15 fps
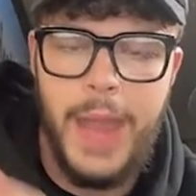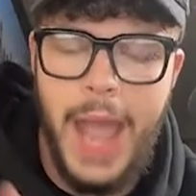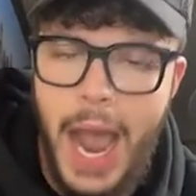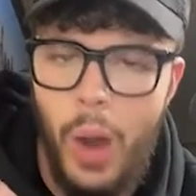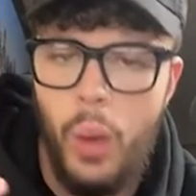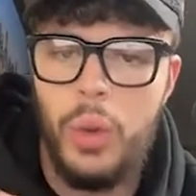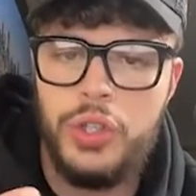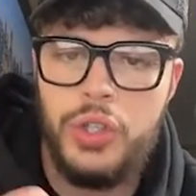
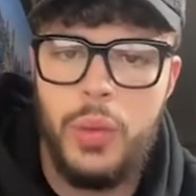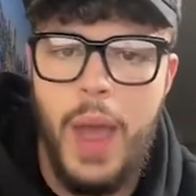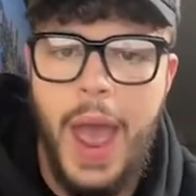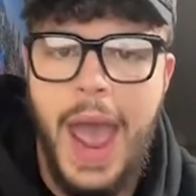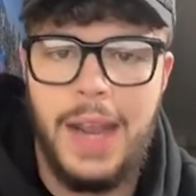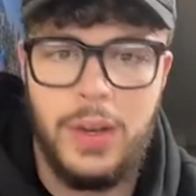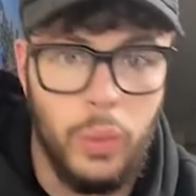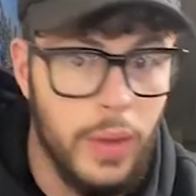How would you
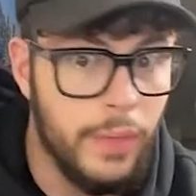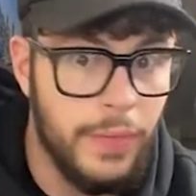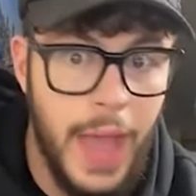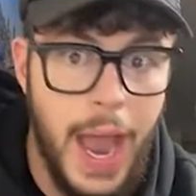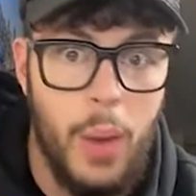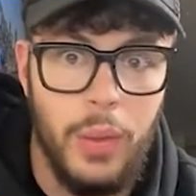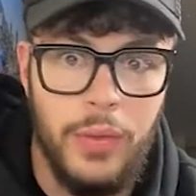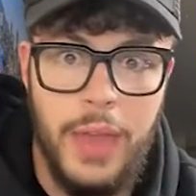act if
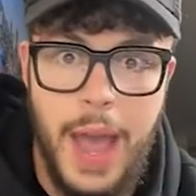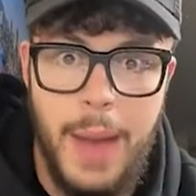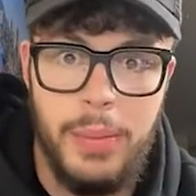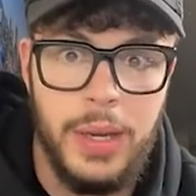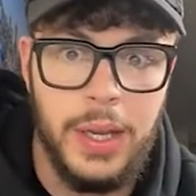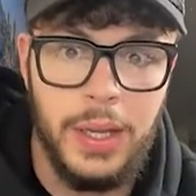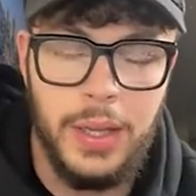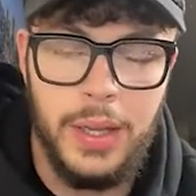that was
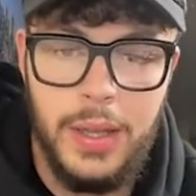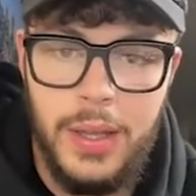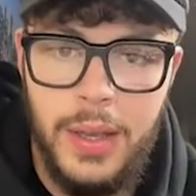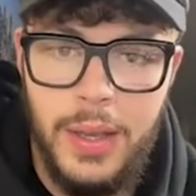happening?